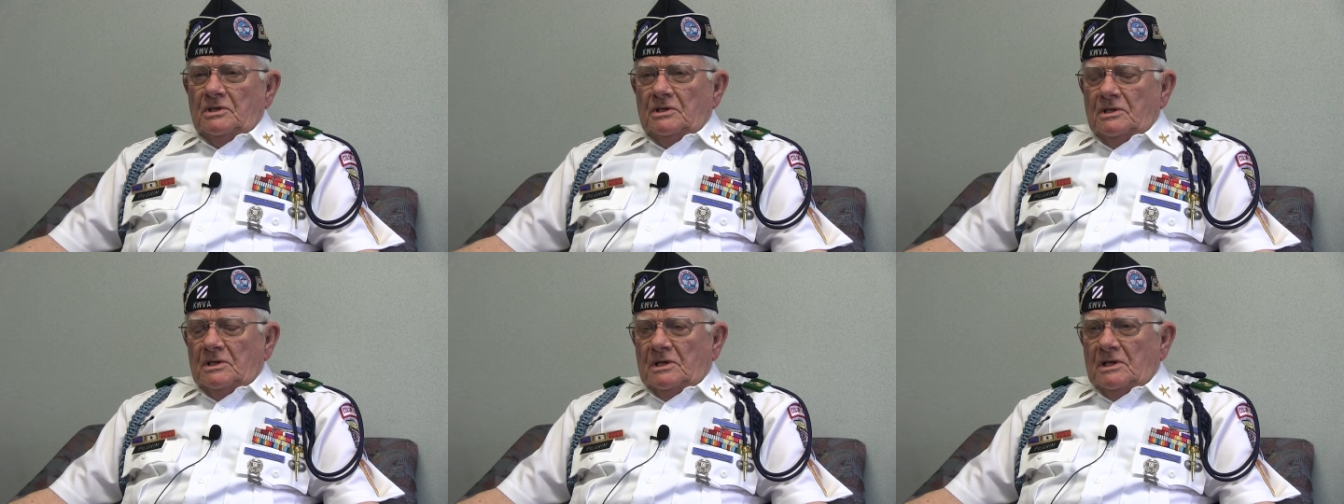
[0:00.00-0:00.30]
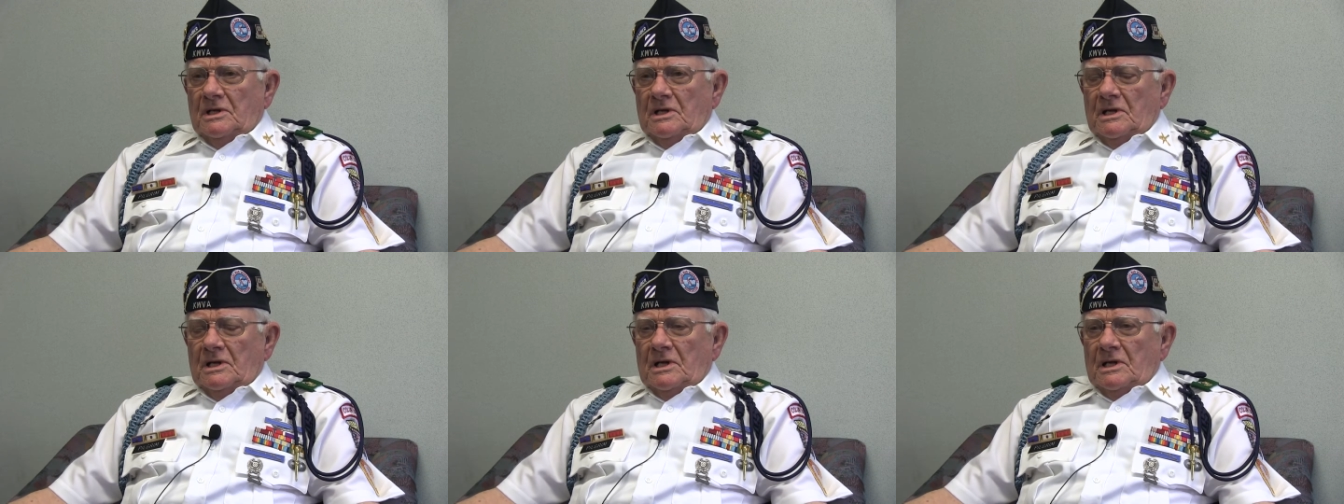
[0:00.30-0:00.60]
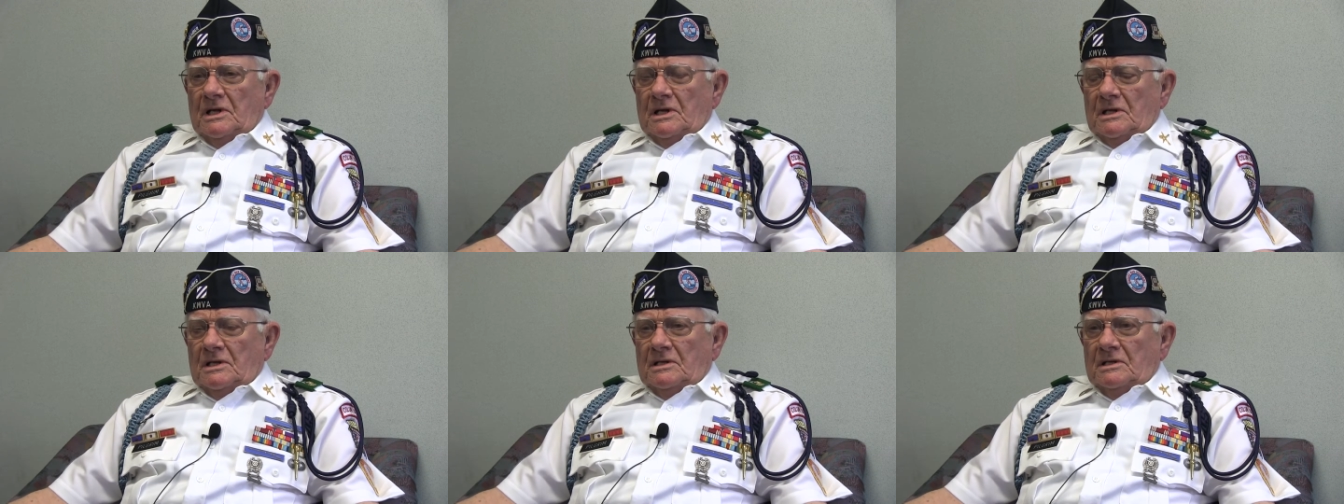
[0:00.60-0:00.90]
Mm-hmm.
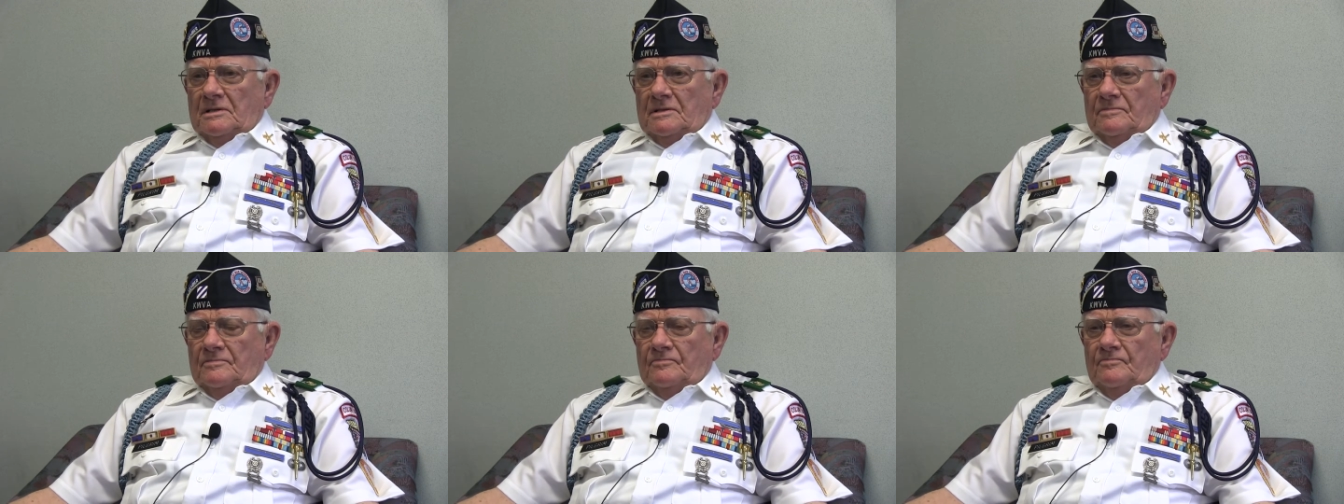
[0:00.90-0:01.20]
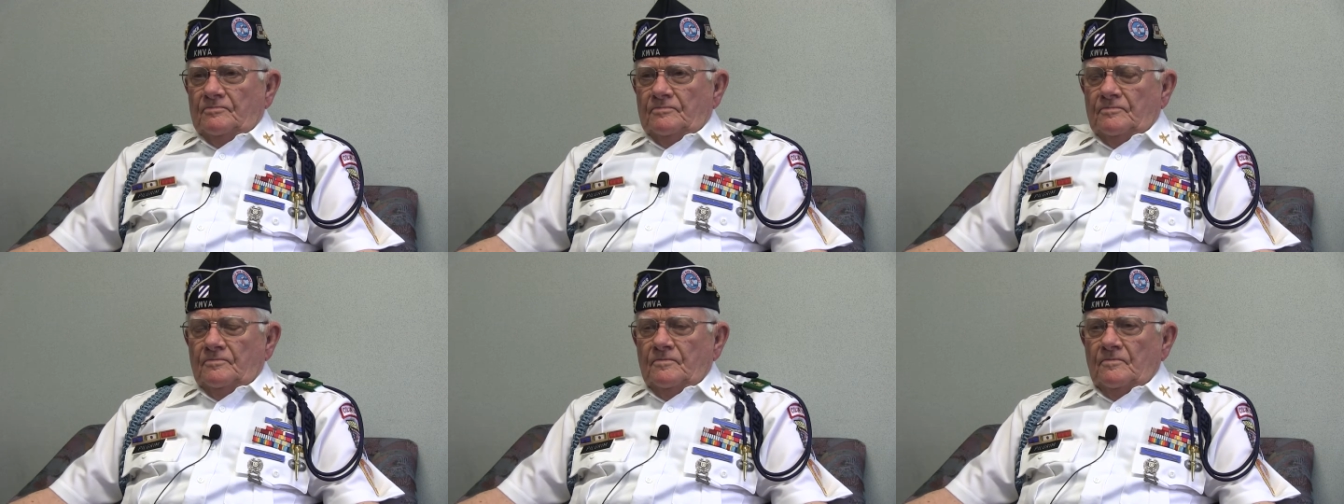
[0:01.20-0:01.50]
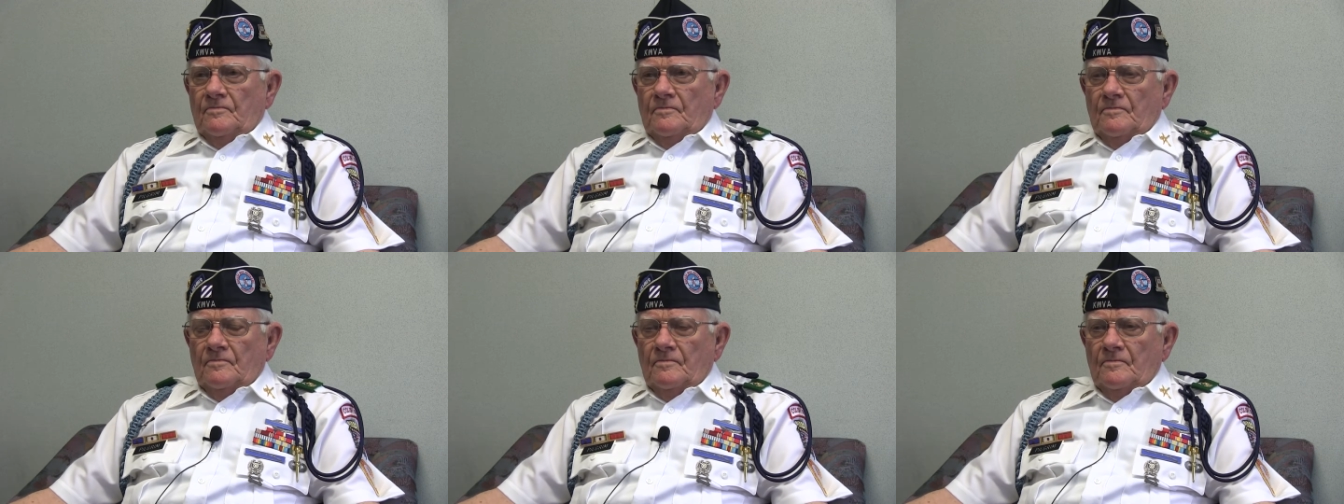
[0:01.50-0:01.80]
Where were
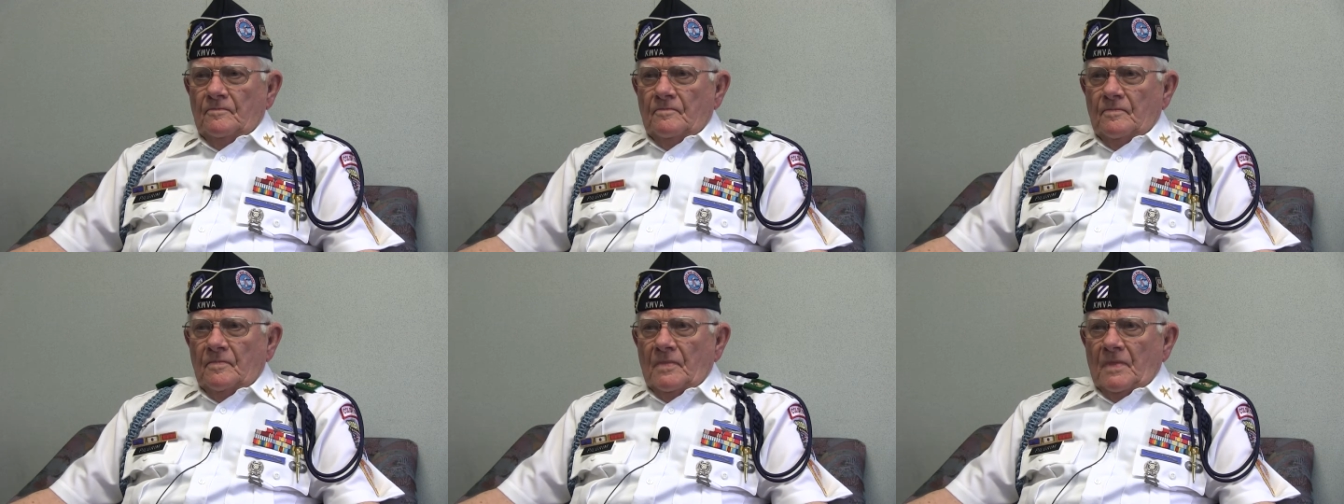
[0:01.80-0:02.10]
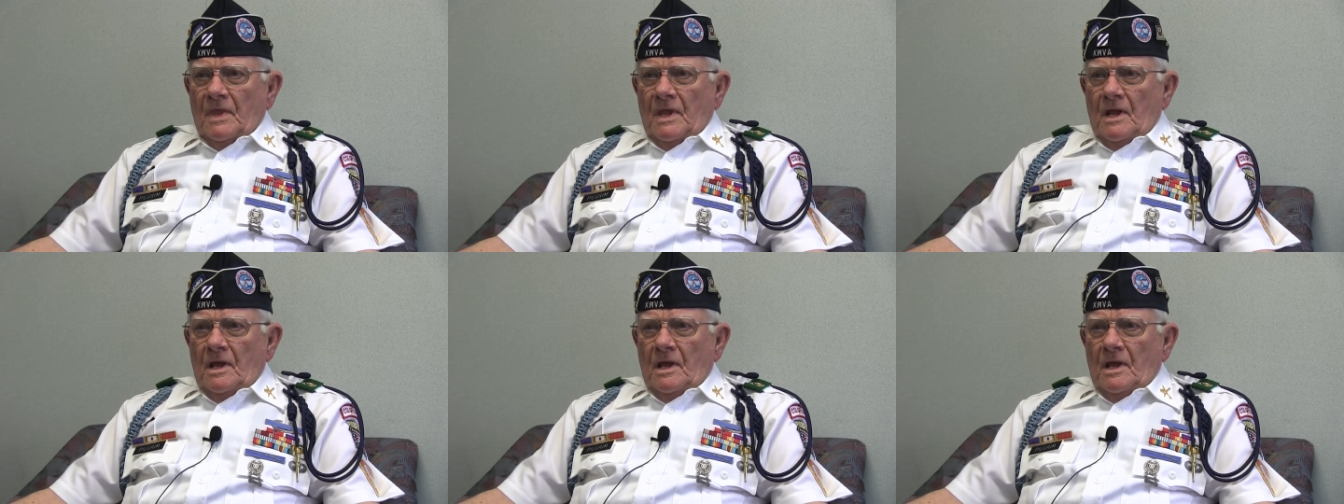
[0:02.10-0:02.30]
you born?